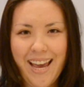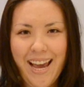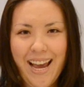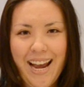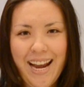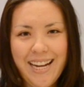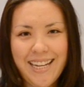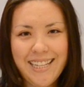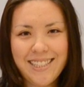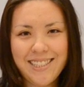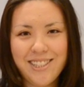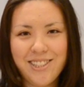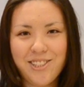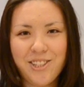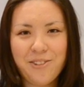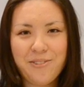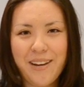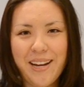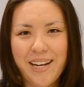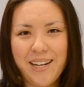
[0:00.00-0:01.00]
Hey, it's
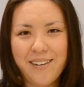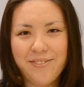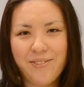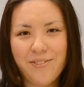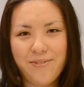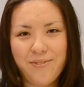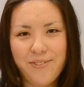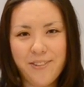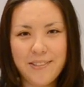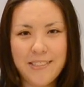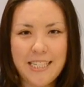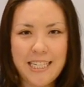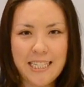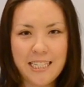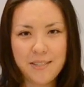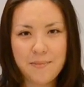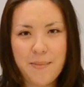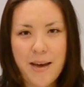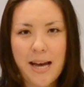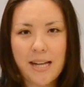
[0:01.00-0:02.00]
Joanne from
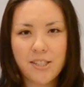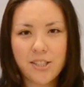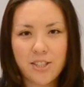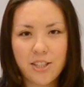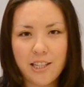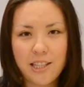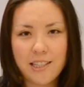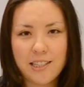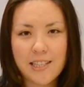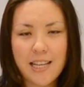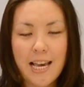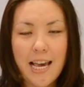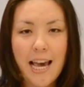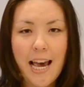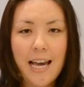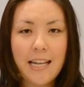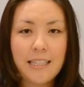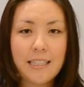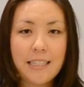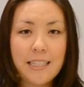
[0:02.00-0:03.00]
15 Spatulas,
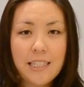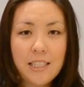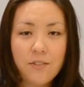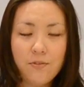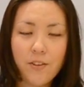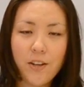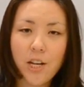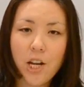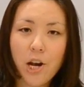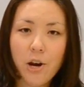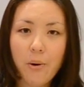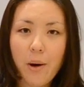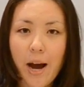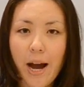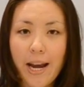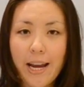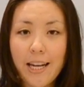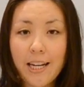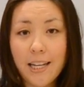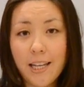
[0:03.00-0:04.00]
and in this video
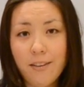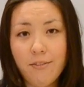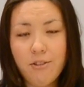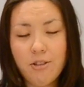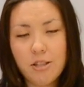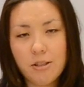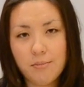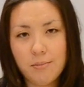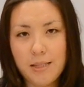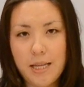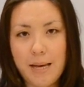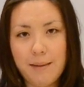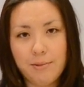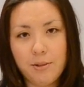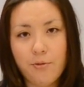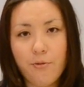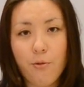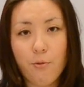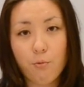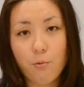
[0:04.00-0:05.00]
I'm going to give you some
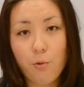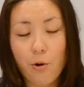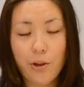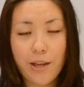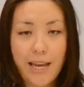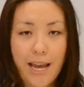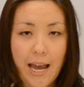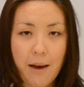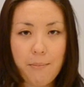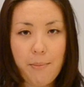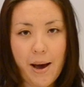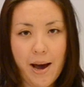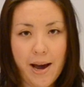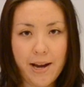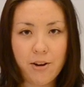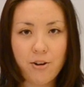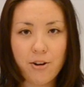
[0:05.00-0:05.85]
tips for rolling out pie